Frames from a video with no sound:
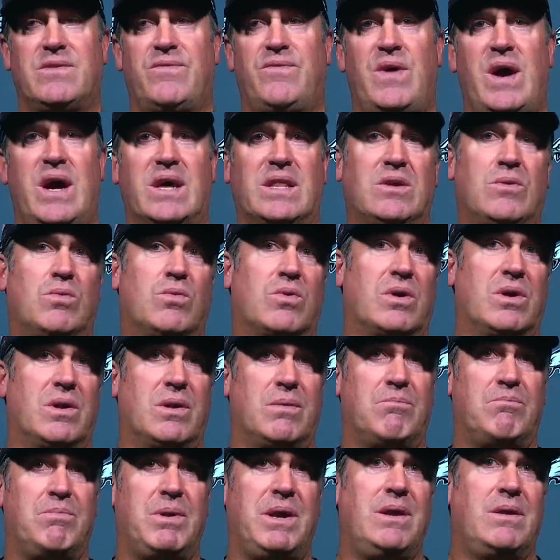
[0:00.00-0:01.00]
the fact that we're going
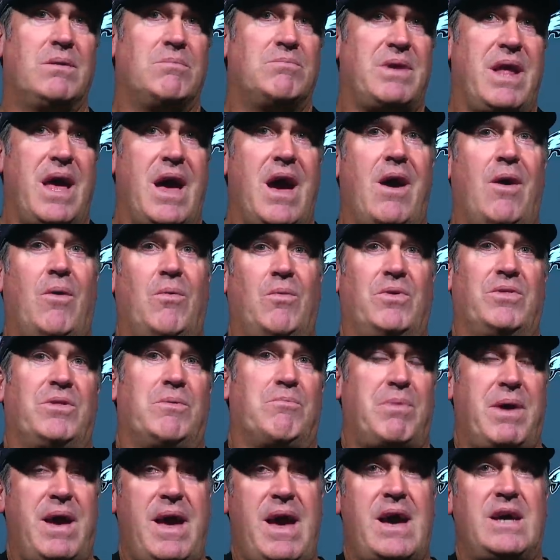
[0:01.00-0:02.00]
to beat them down with
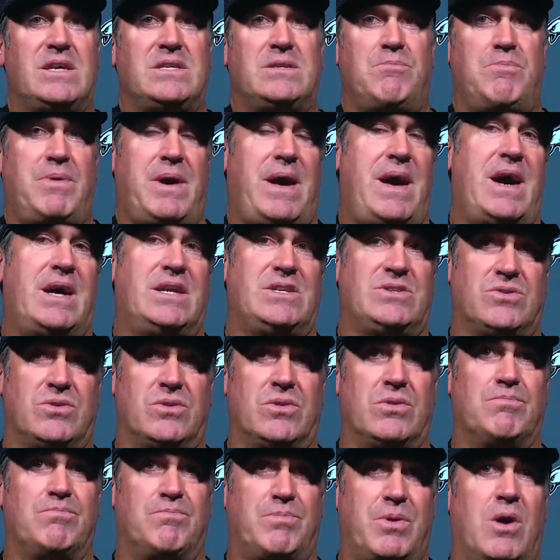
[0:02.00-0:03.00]
the pad. The pads
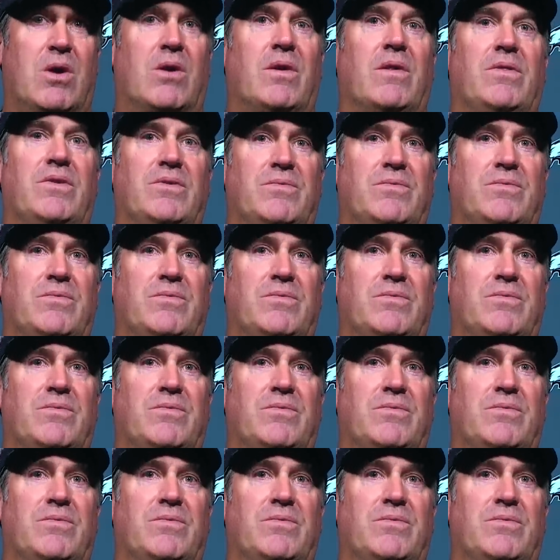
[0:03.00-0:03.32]
are part of